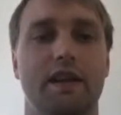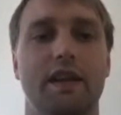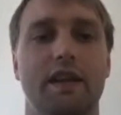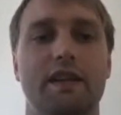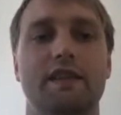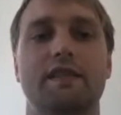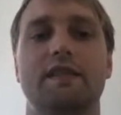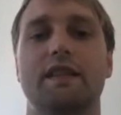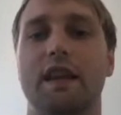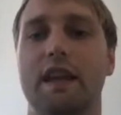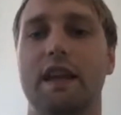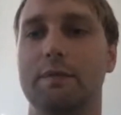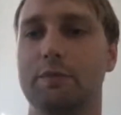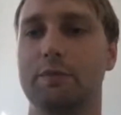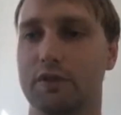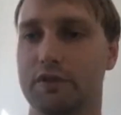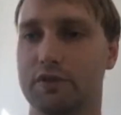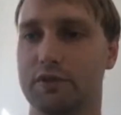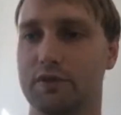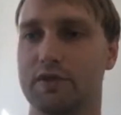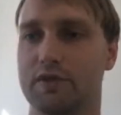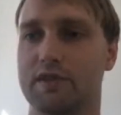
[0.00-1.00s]
is able
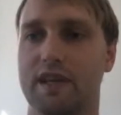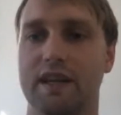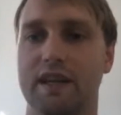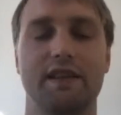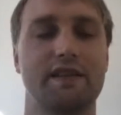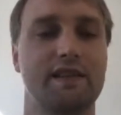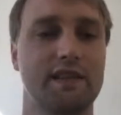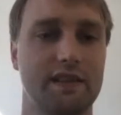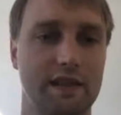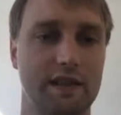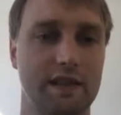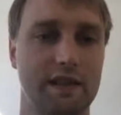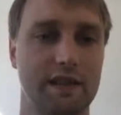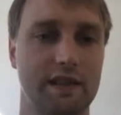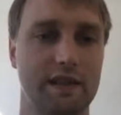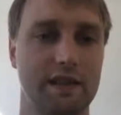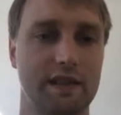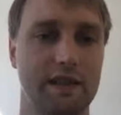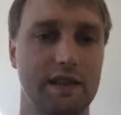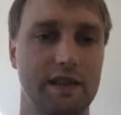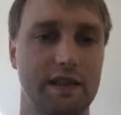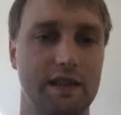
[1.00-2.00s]
to stay
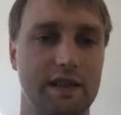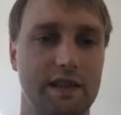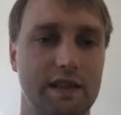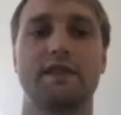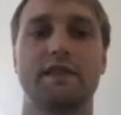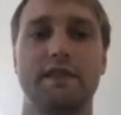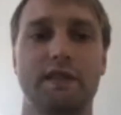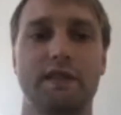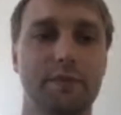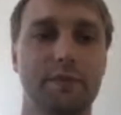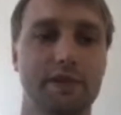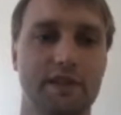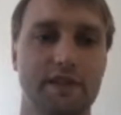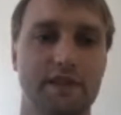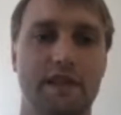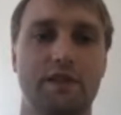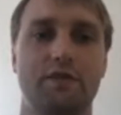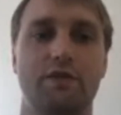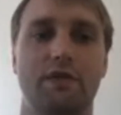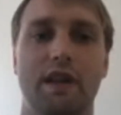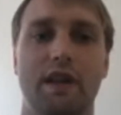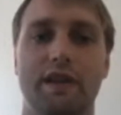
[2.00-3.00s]
stable yet still be
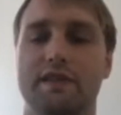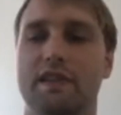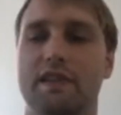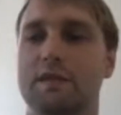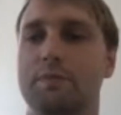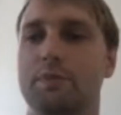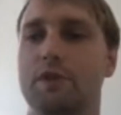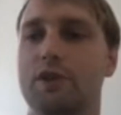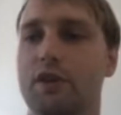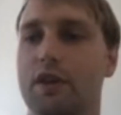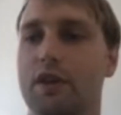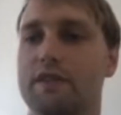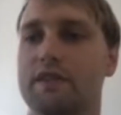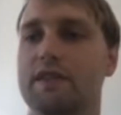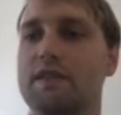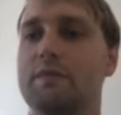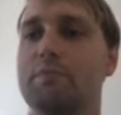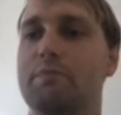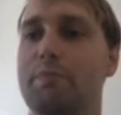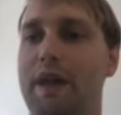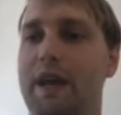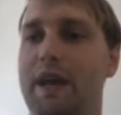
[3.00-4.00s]
decentralized is because
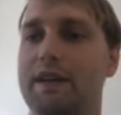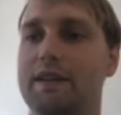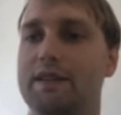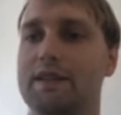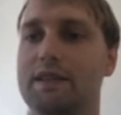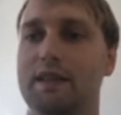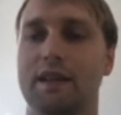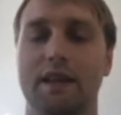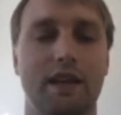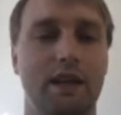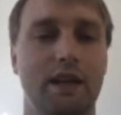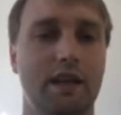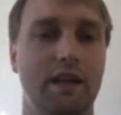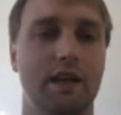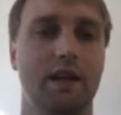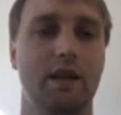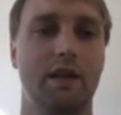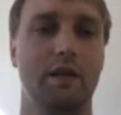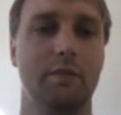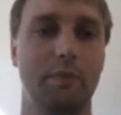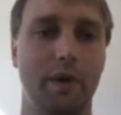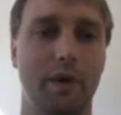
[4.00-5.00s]
it's backed
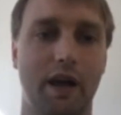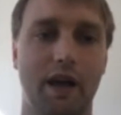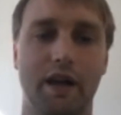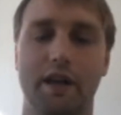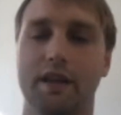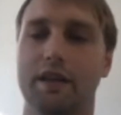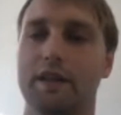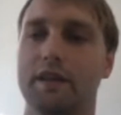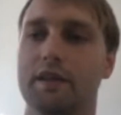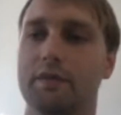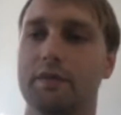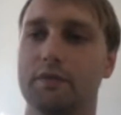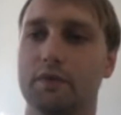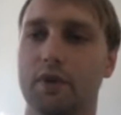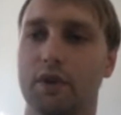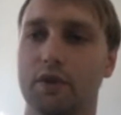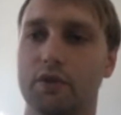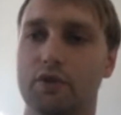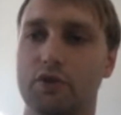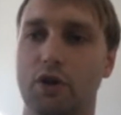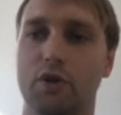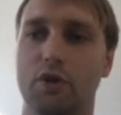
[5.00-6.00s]
by
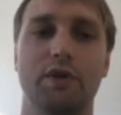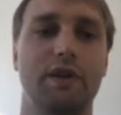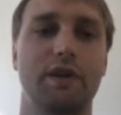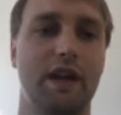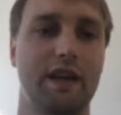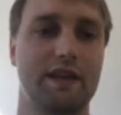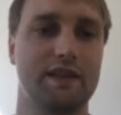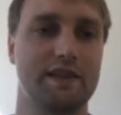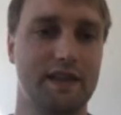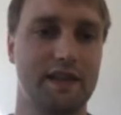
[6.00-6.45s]
tokenized